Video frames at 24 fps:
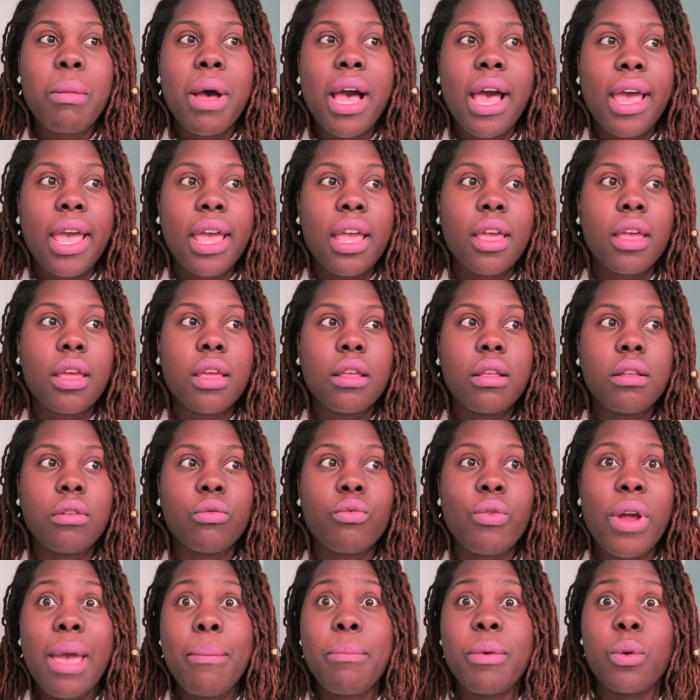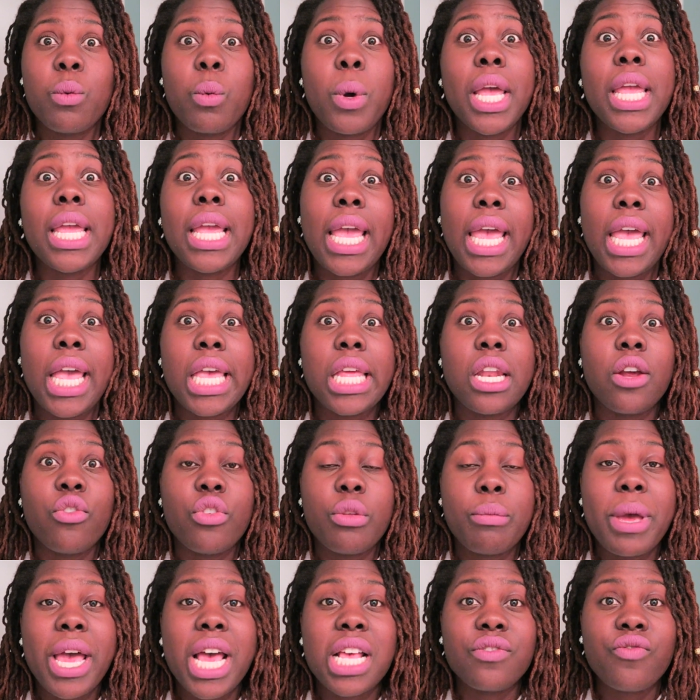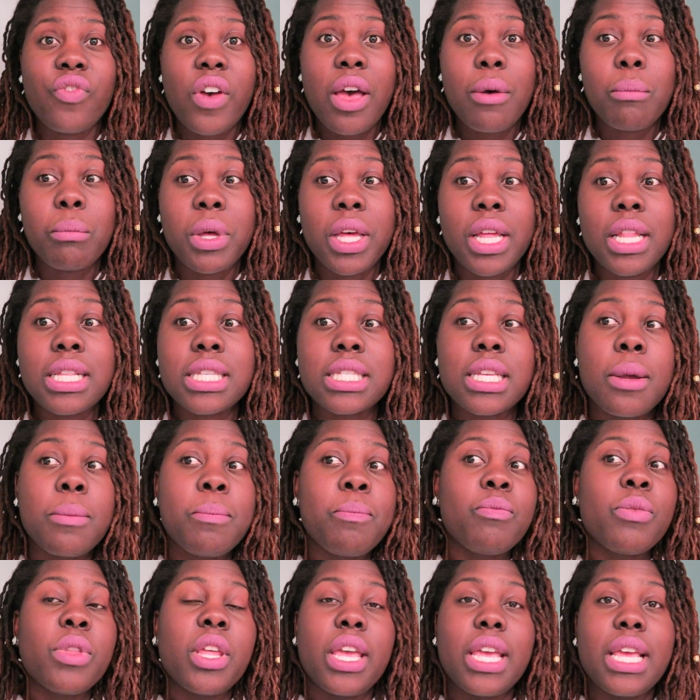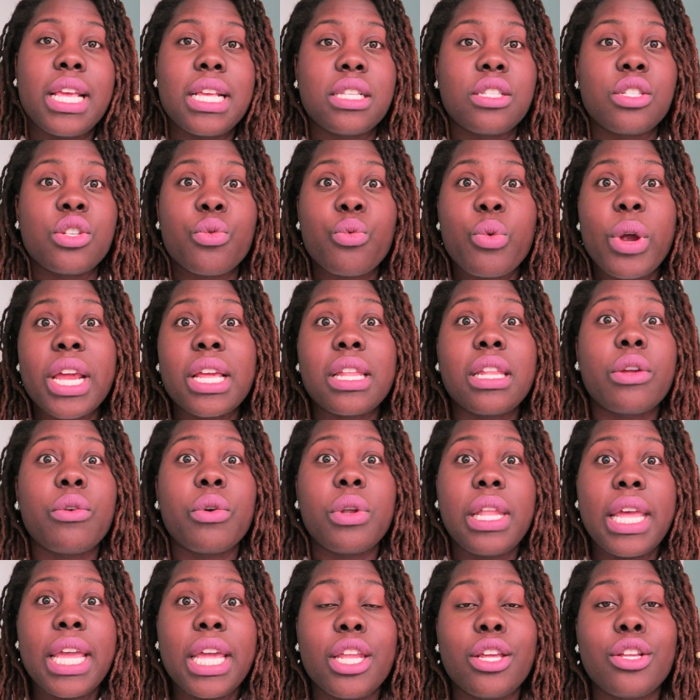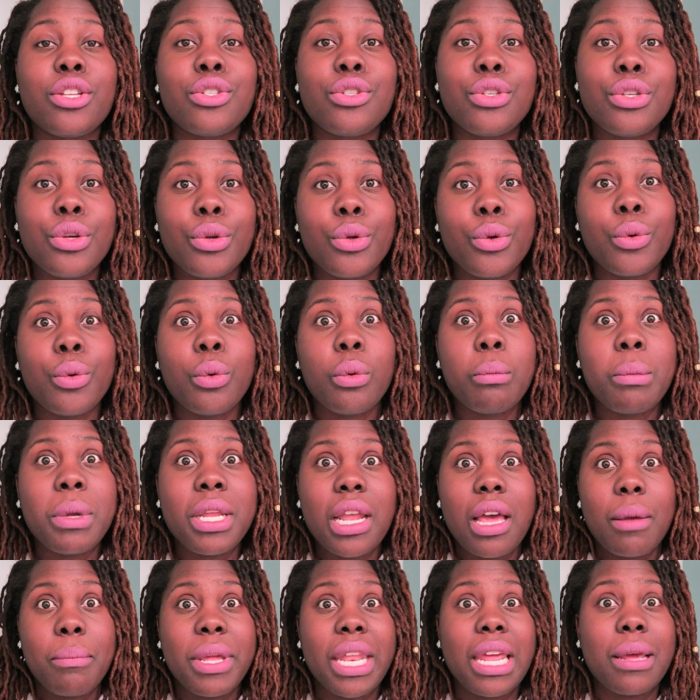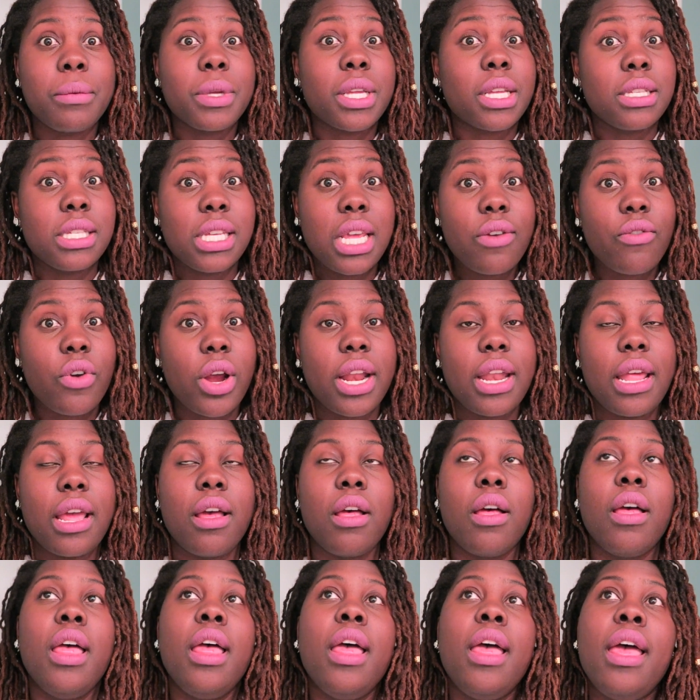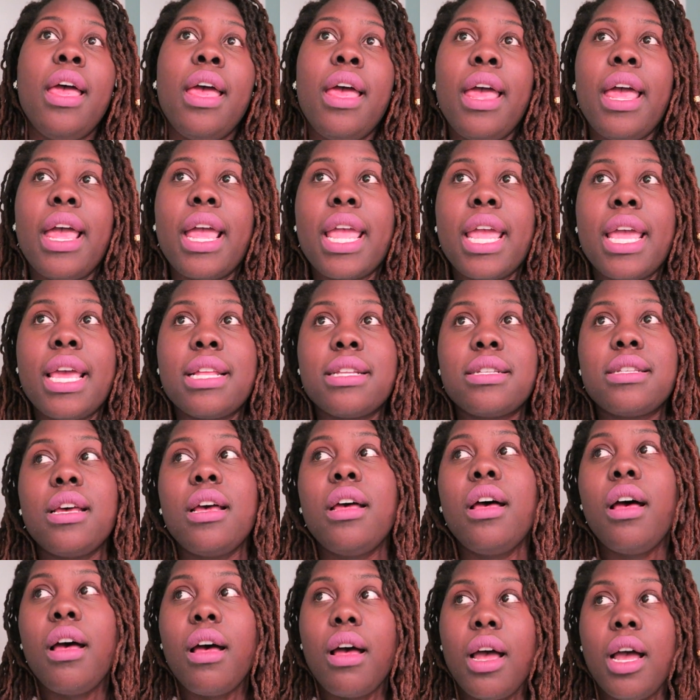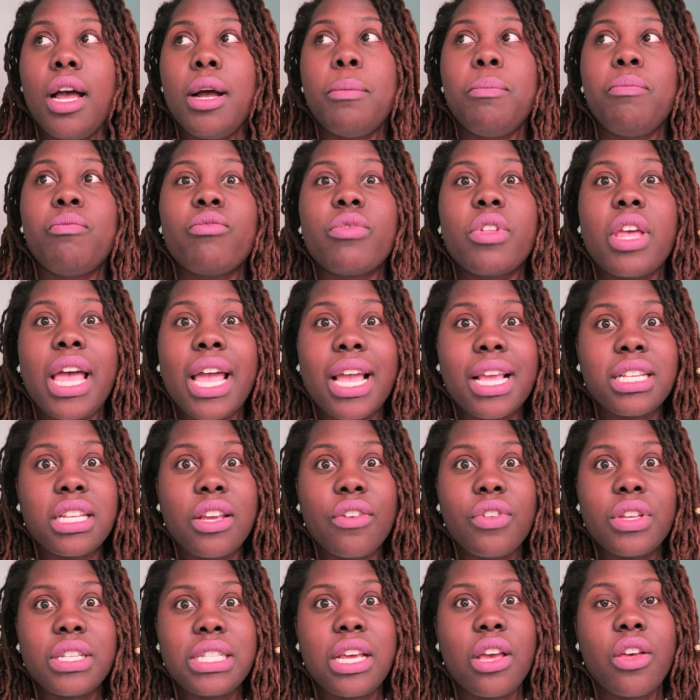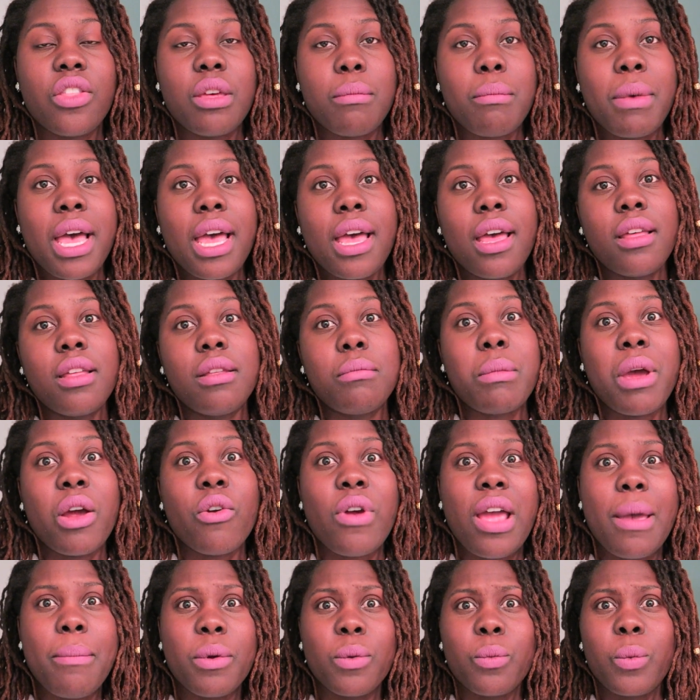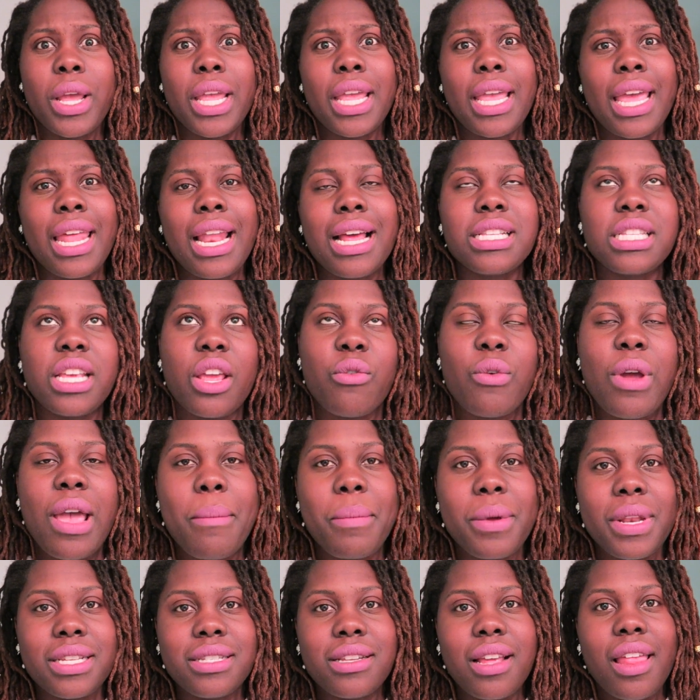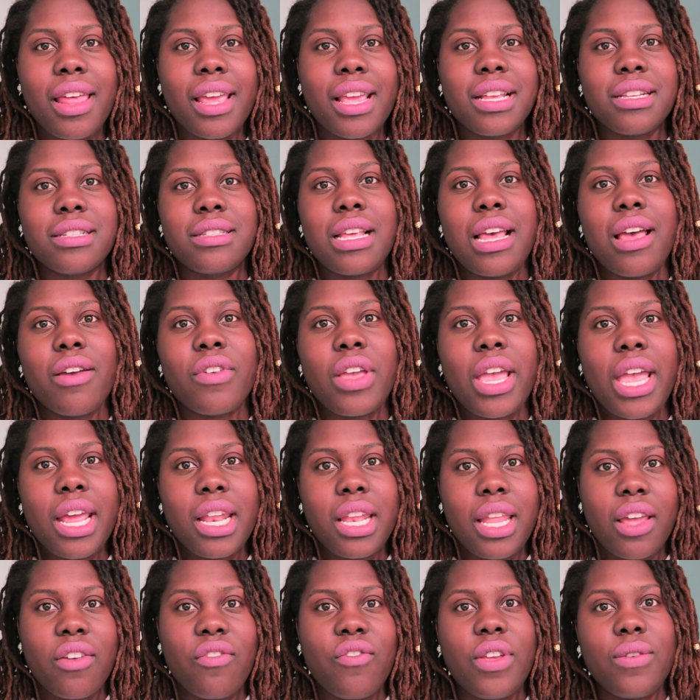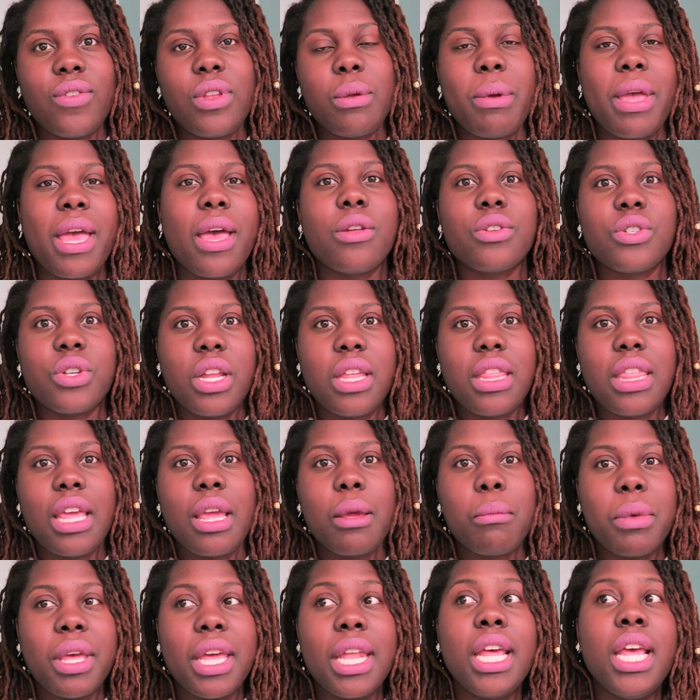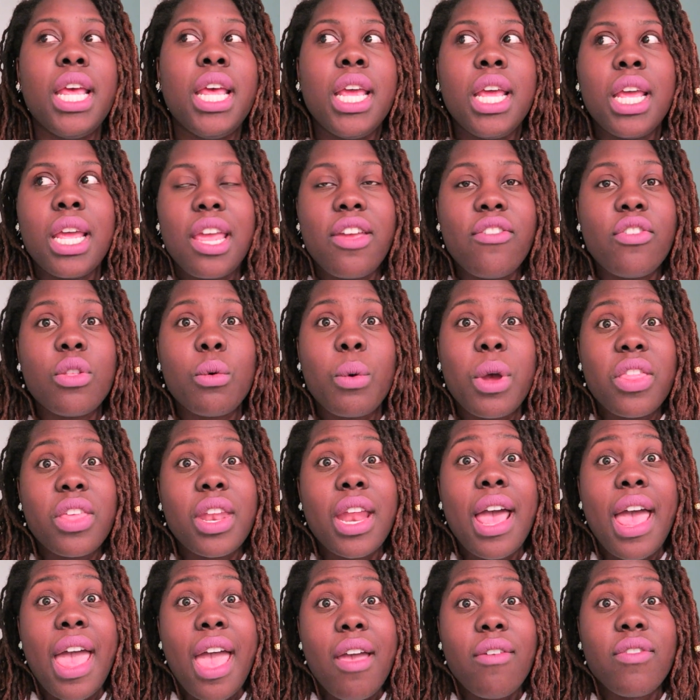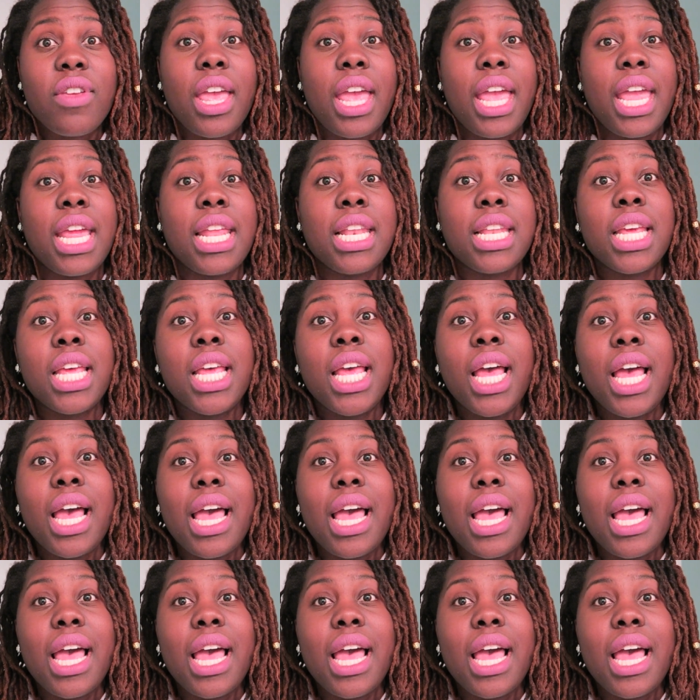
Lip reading: my rapid weight gain over the past 5 months is directly related to me not being able to conceive right now. And I can definitely tell that my rapid weight gain, I say rapid, it's not like I've gained like 50 pounds or anything, but even the weight that I have gained,